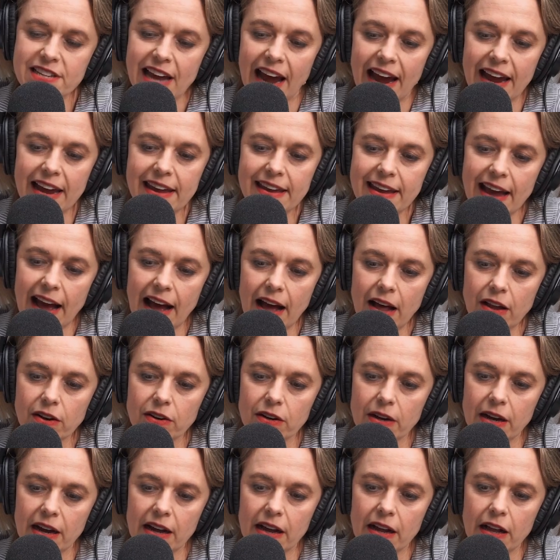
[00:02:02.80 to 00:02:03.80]
take out
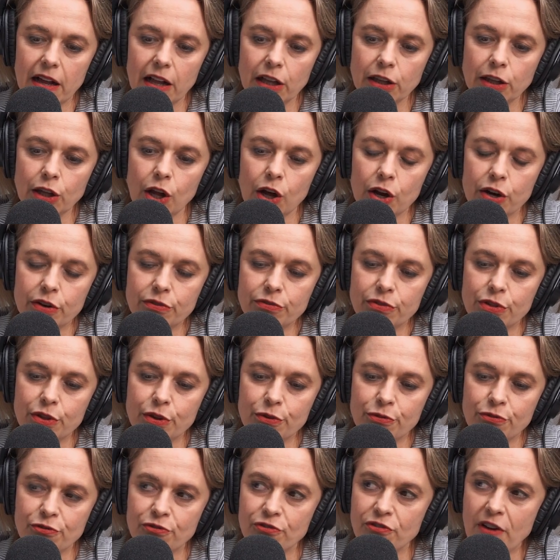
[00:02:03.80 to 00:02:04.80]
a lot of the
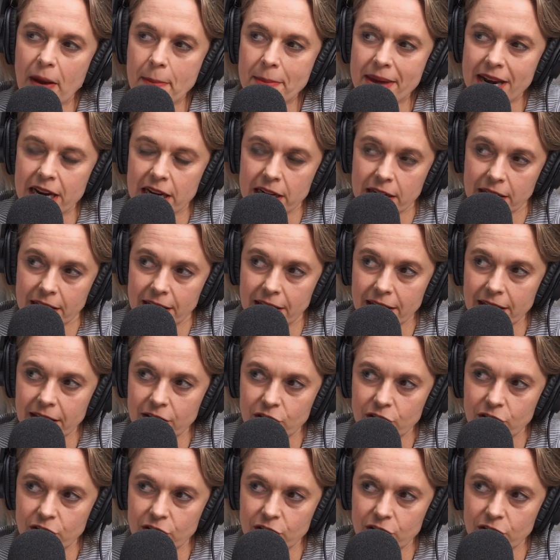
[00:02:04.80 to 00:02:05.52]
feminine,